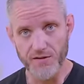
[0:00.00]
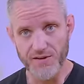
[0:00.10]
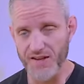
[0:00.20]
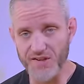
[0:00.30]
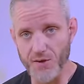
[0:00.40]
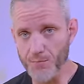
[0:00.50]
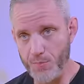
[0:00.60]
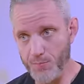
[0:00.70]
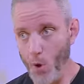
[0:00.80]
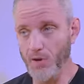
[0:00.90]
That's the
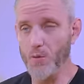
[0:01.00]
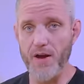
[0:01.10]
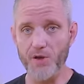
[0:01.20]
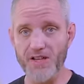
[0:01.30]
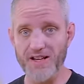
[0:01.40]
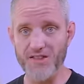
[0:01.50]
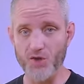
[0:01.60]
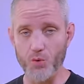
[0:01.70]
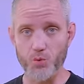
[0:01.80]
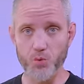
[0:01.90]
only way you're gonna get
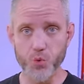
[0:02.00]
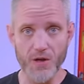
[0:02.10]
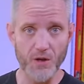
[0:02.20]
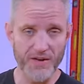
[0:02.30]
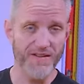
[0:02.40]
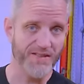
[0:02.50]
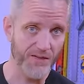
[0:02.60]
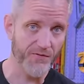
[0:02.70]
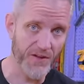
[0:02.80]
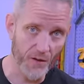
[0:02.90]
the
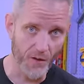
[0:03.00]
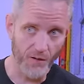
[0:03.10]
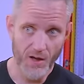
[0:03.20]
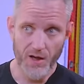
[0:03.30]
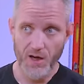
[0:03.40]
realistic feel